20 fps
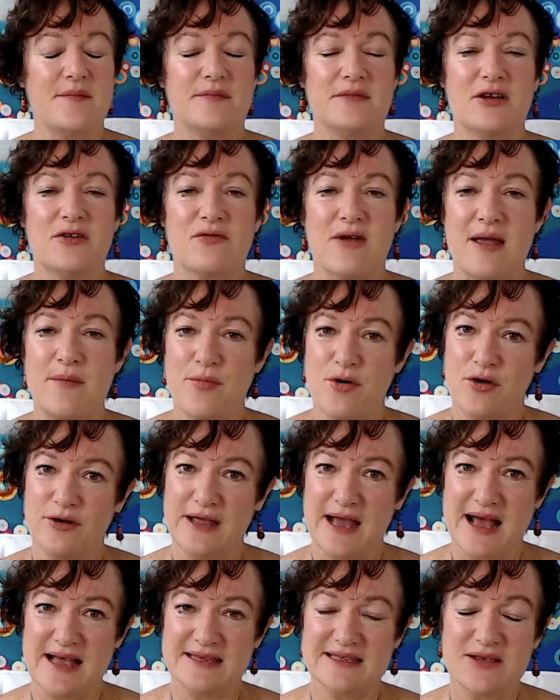great
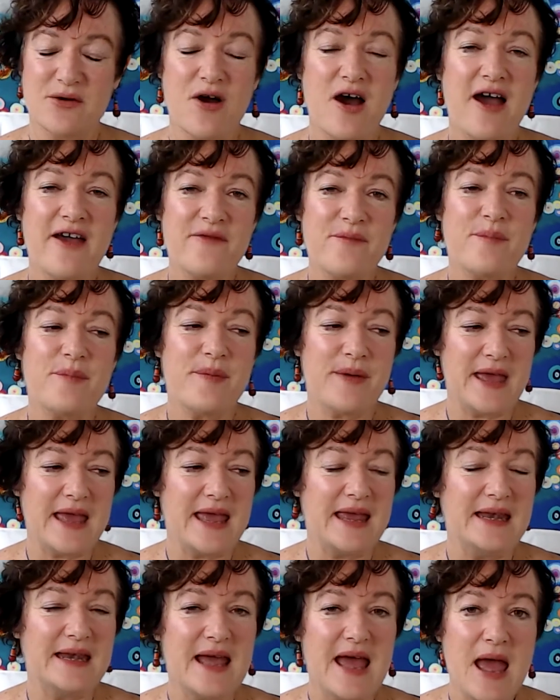podcasts. So I've
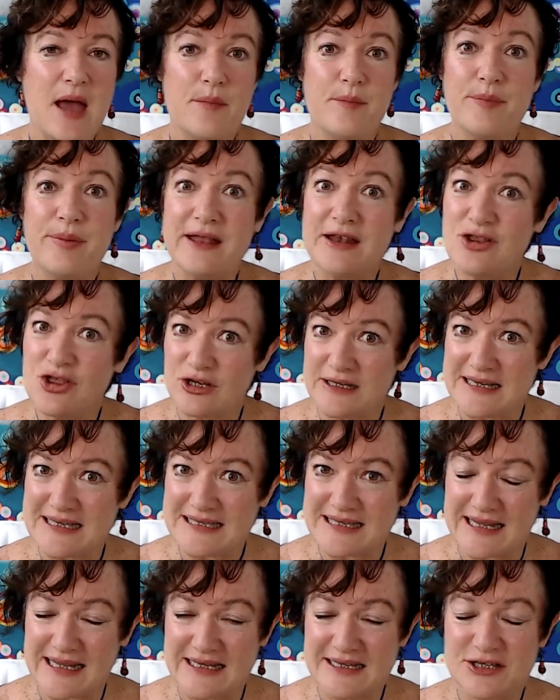been binge
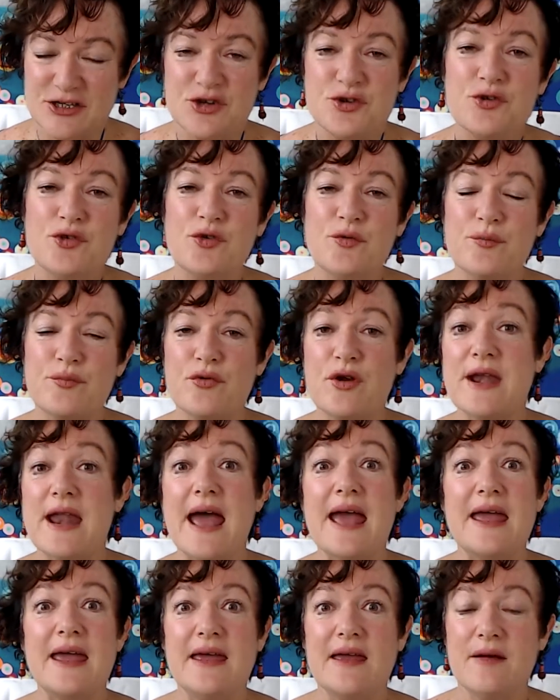listening to
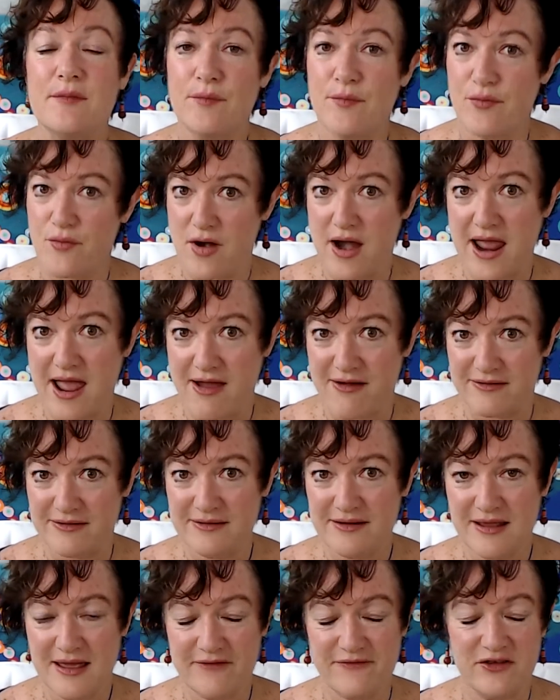Brené
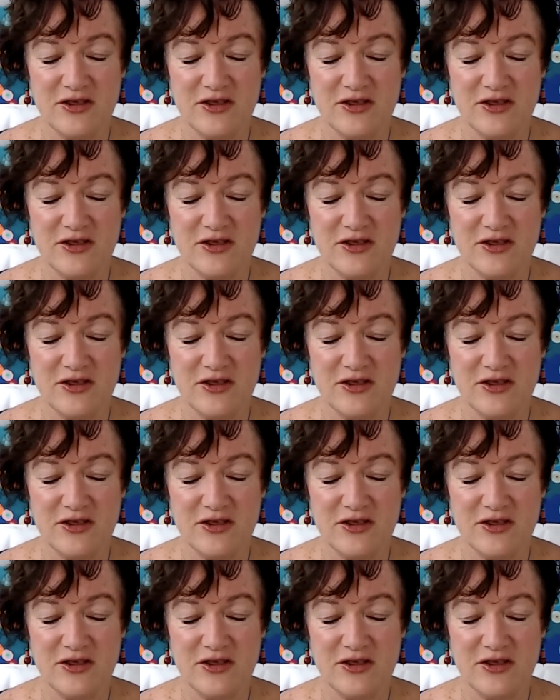Brown. If